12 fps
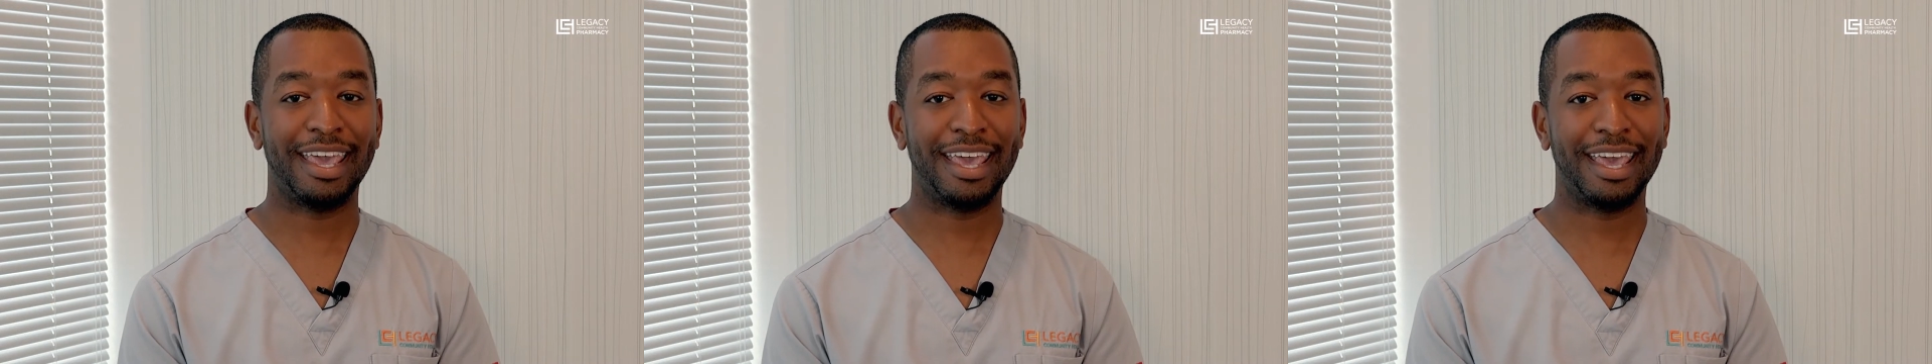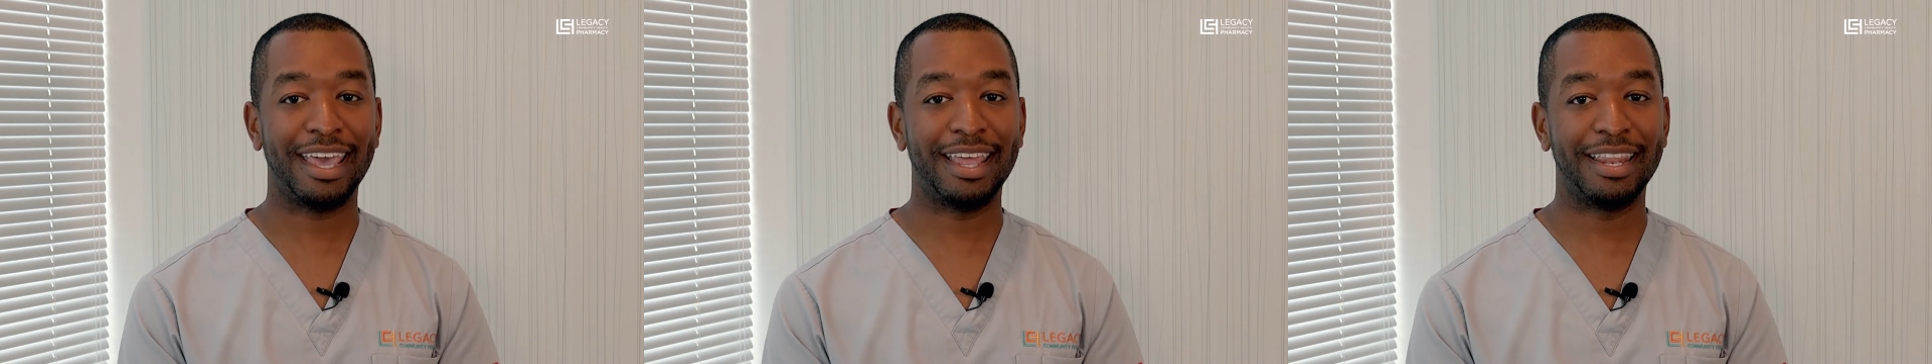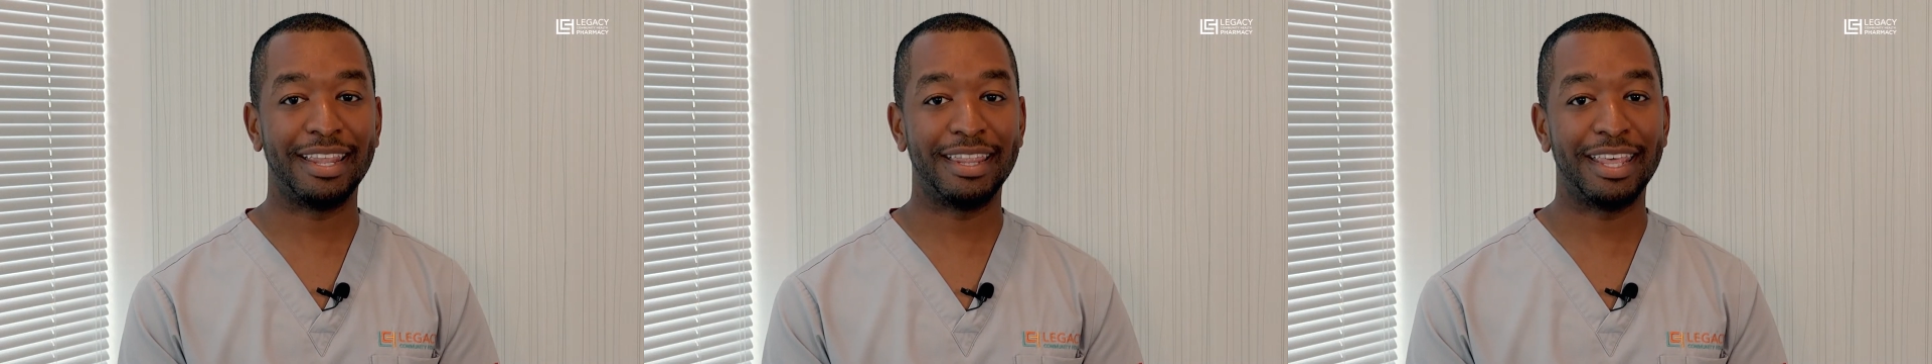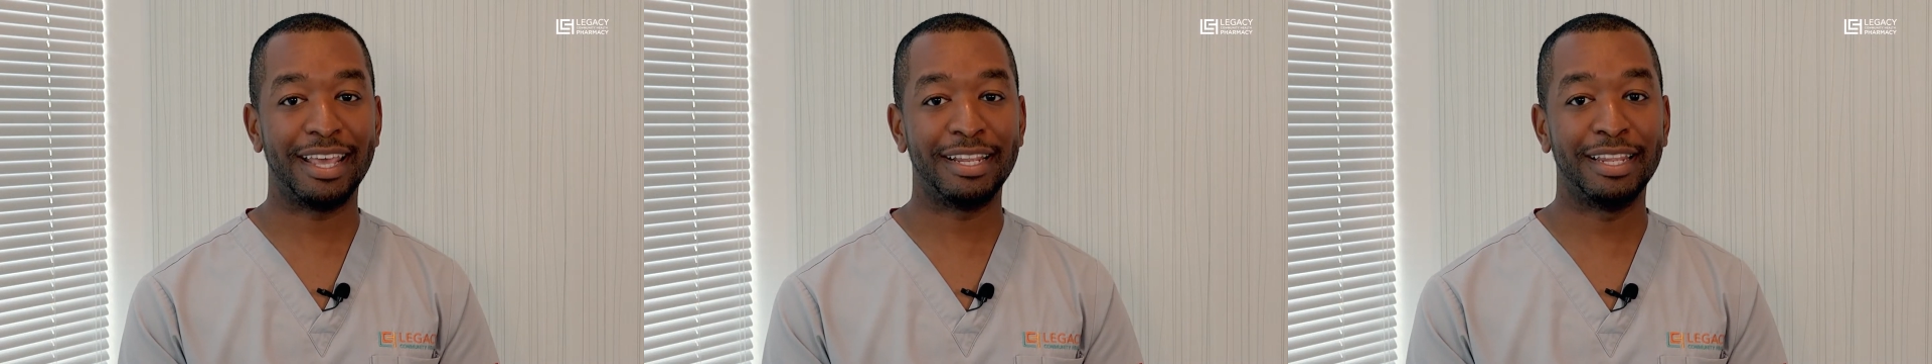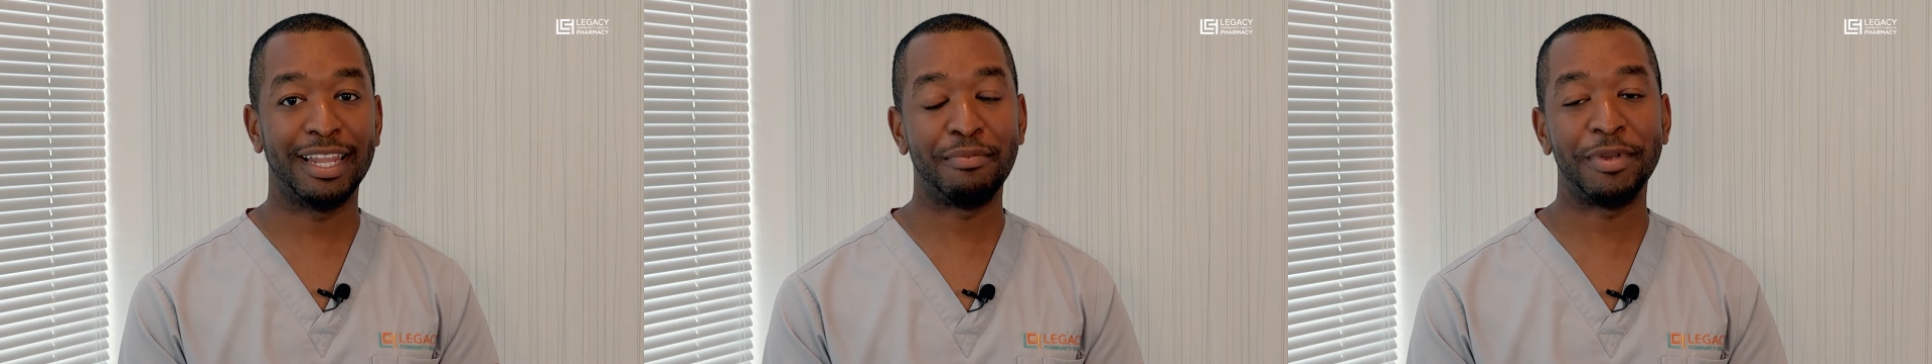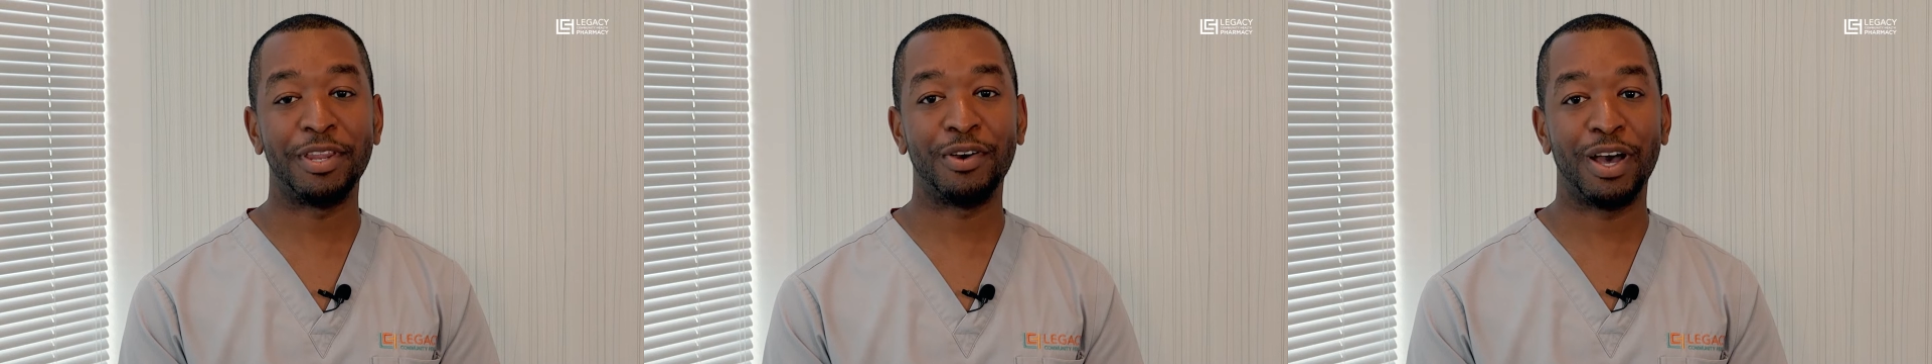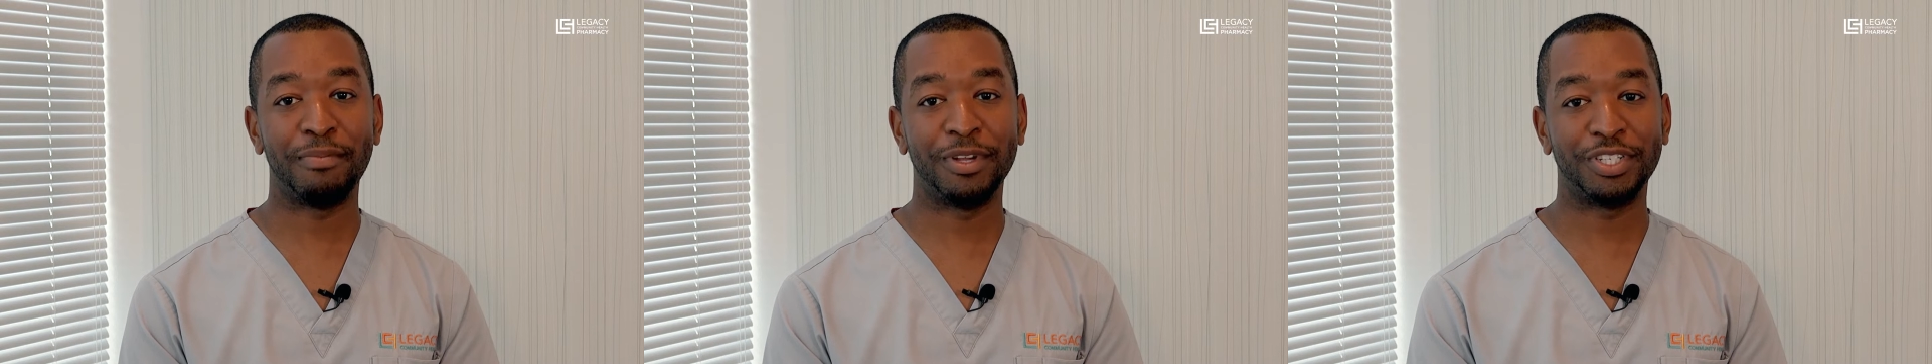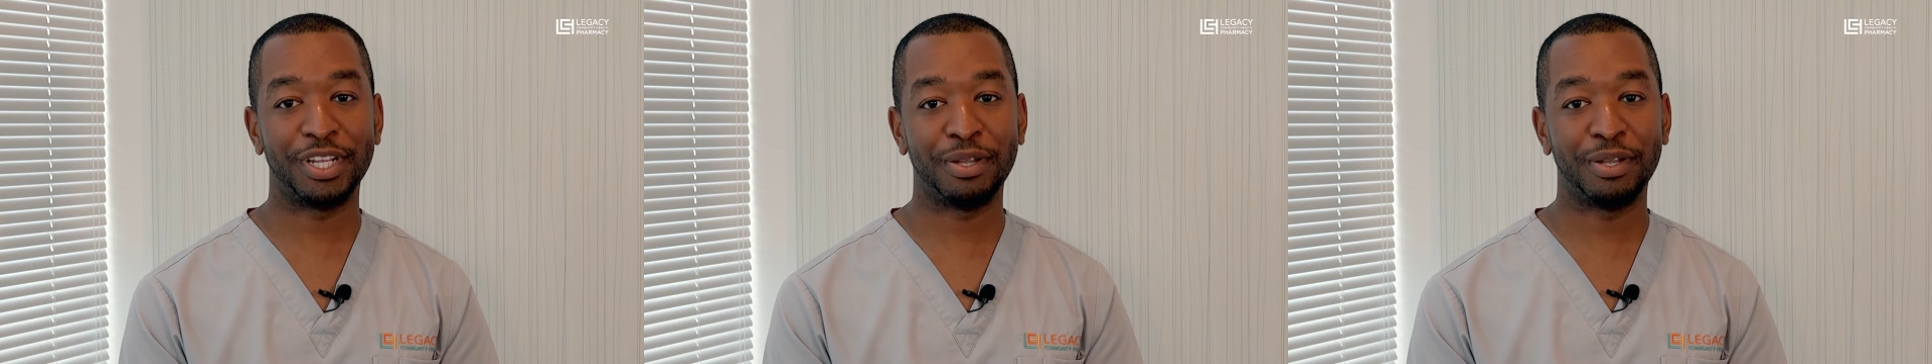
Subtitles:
and they let me know how much